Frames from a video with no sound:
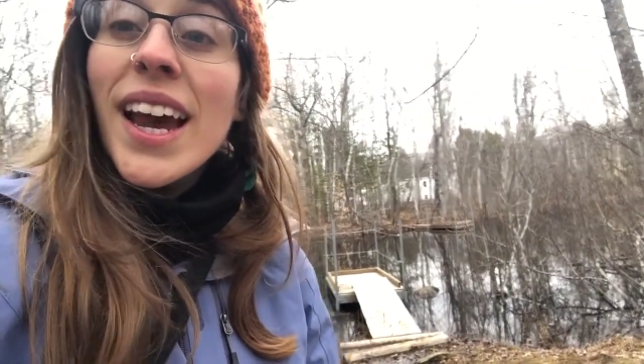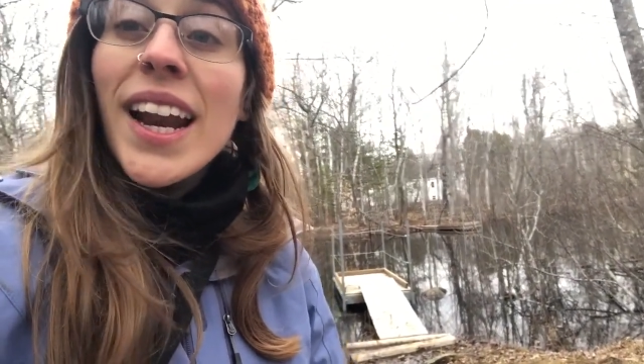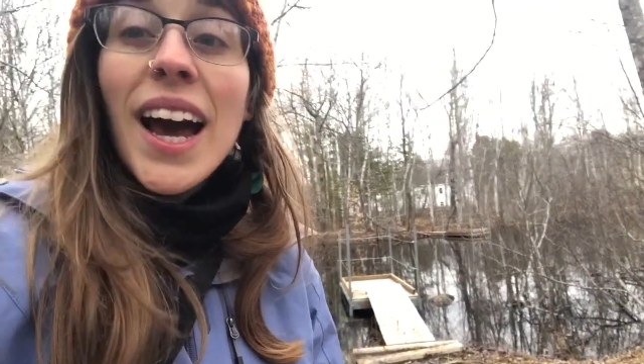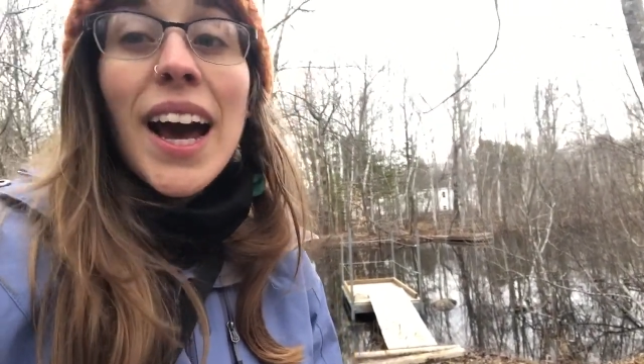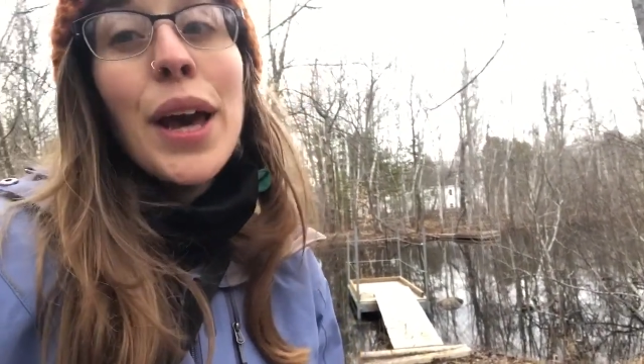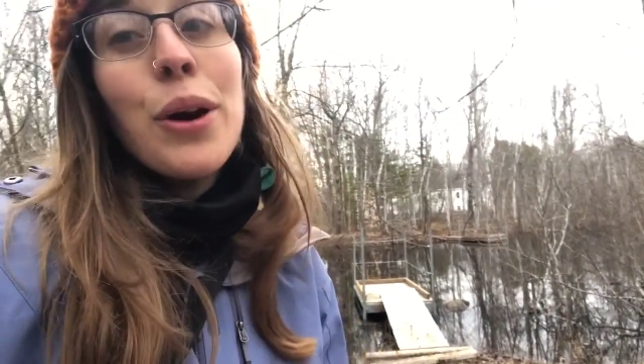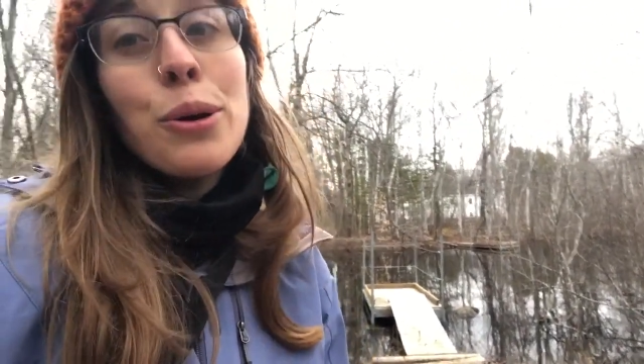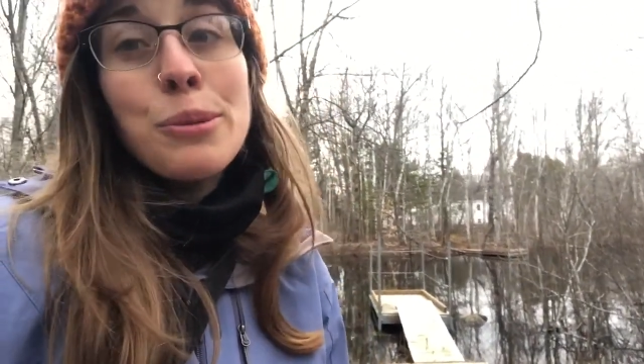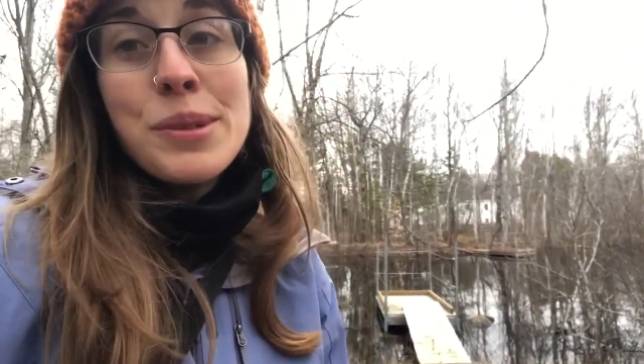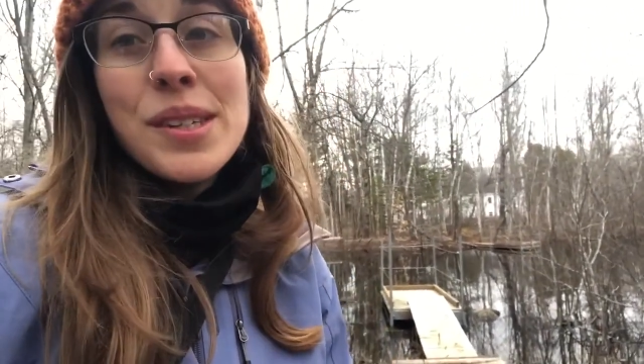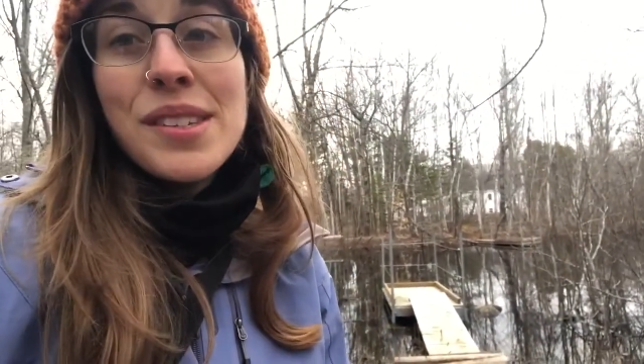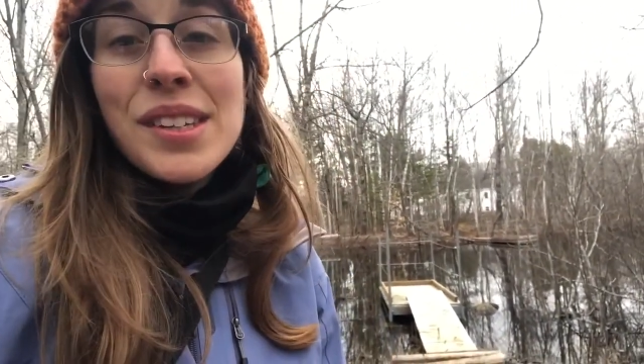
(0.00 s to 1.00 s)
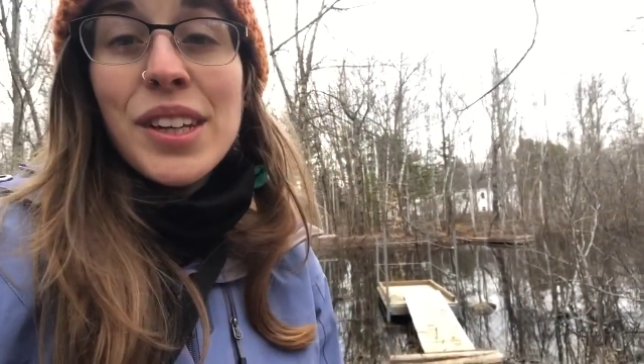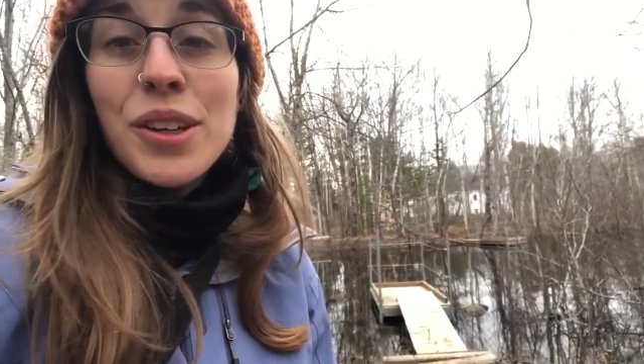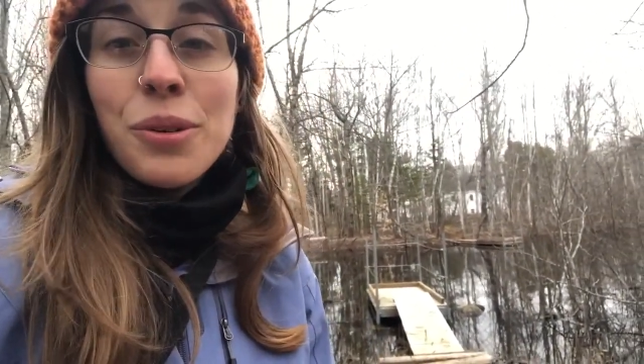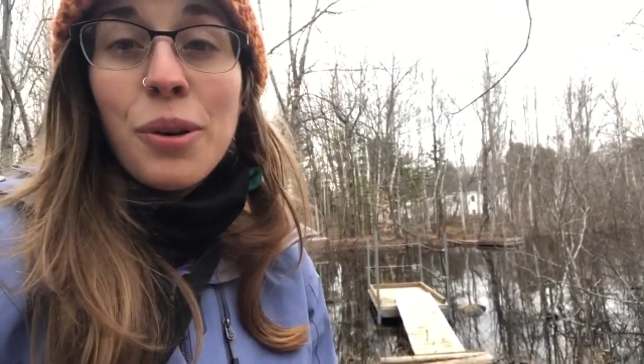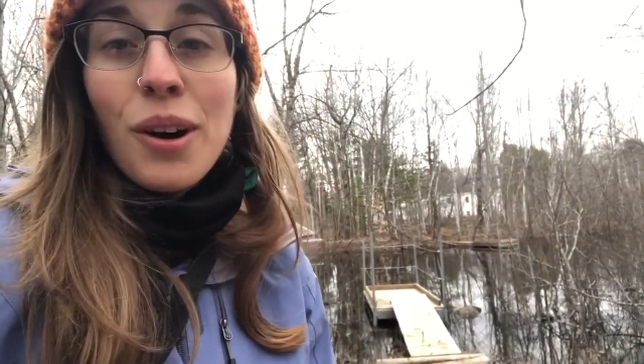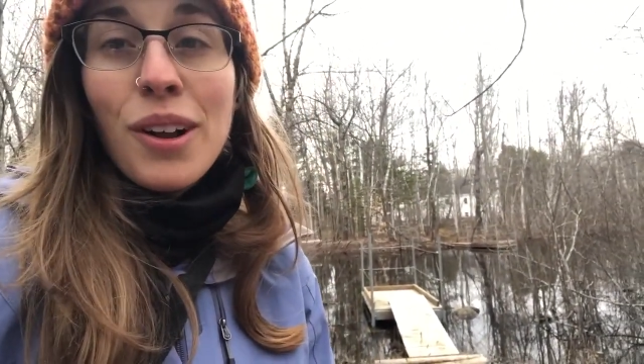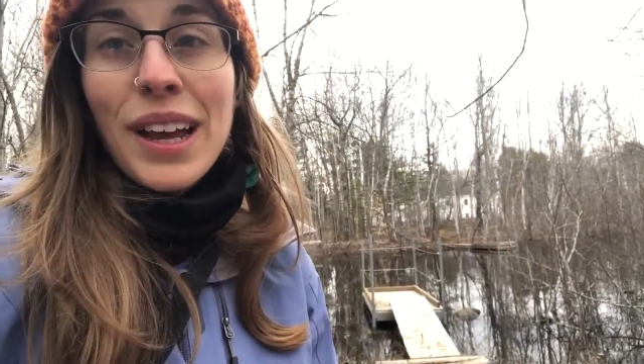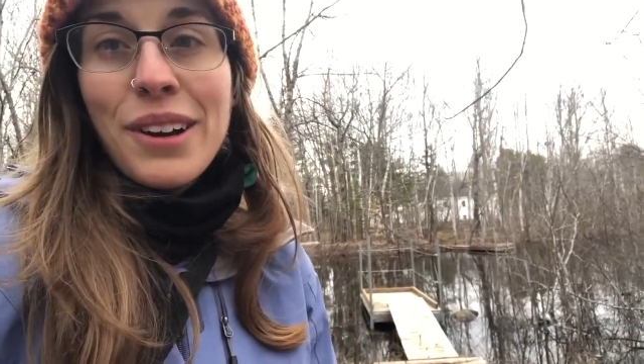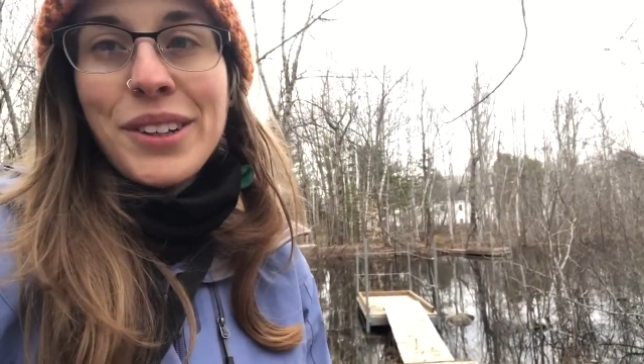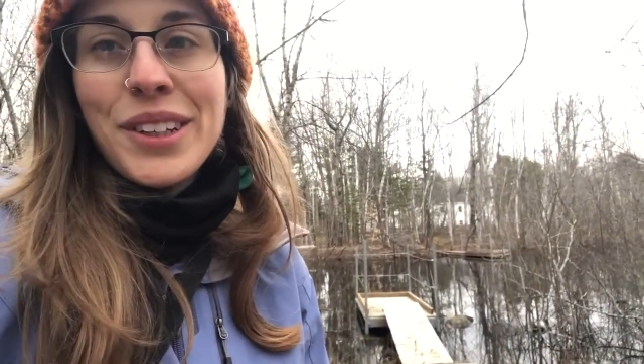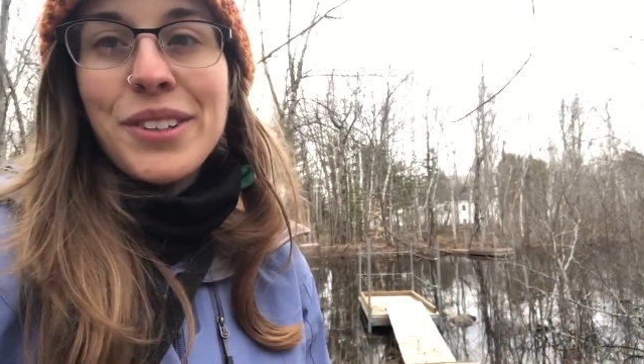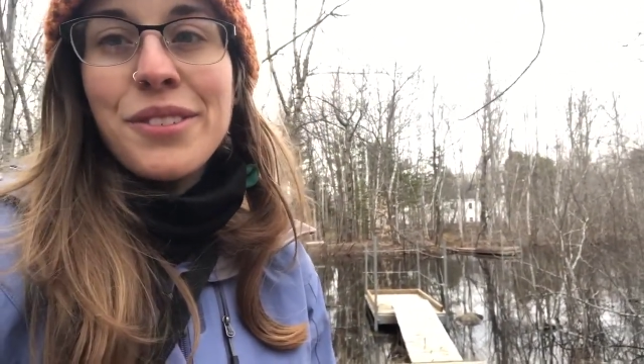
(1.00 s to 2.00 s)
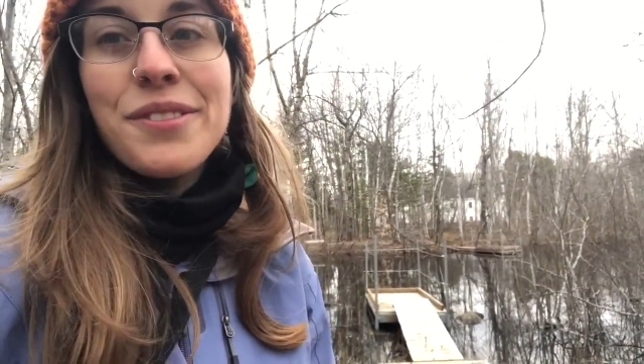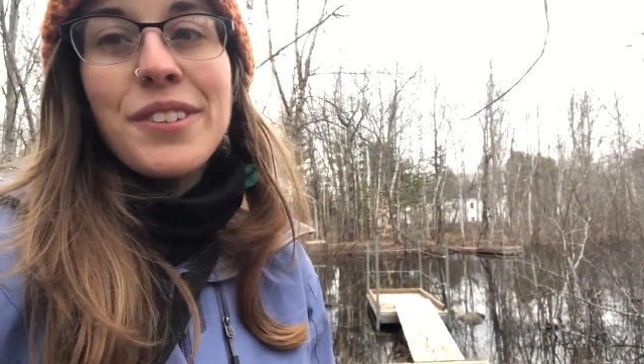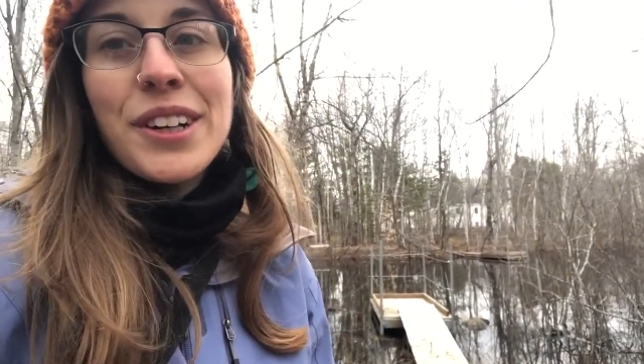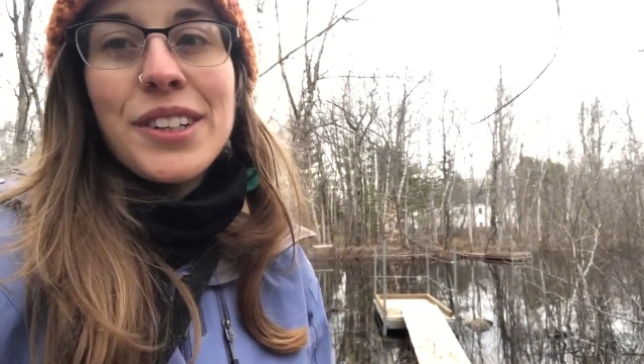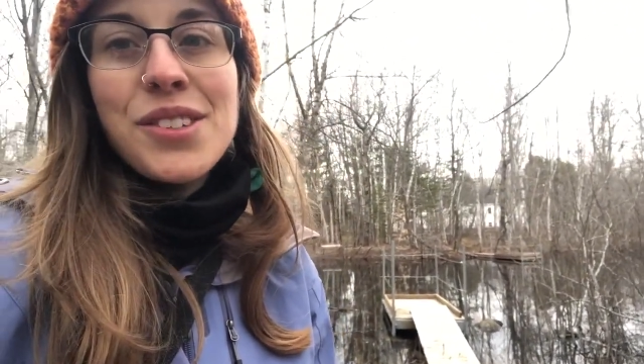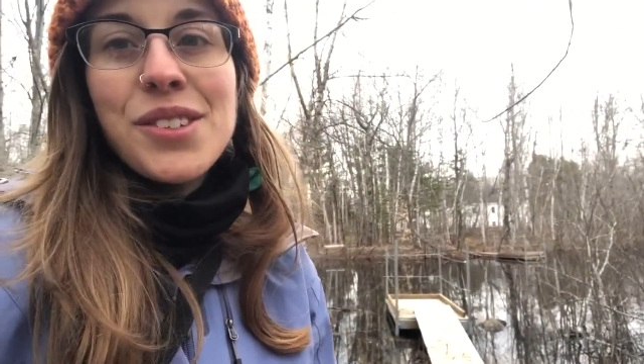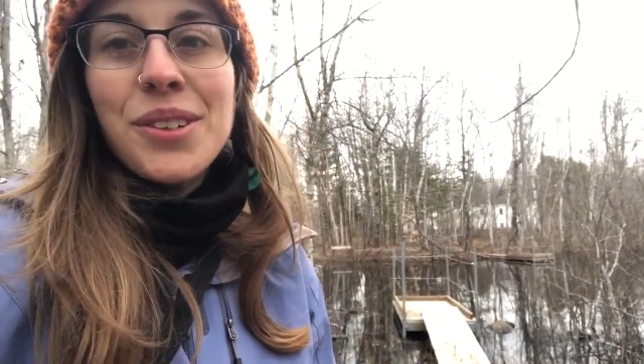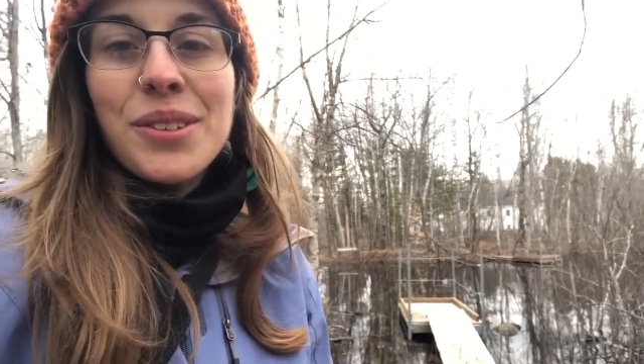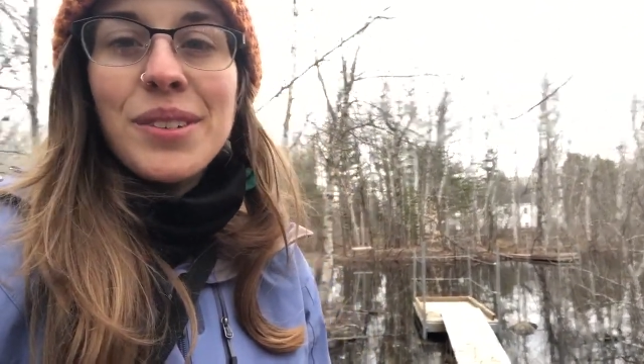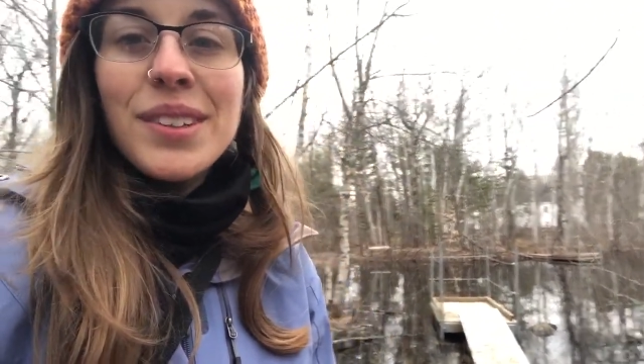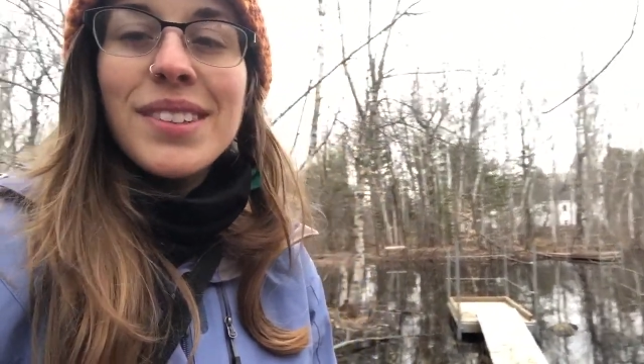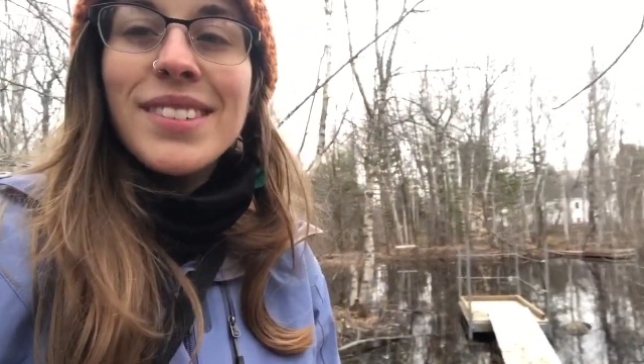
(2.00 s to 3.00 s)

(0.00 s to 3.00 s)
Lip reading: and I hope to see you all out here very soon.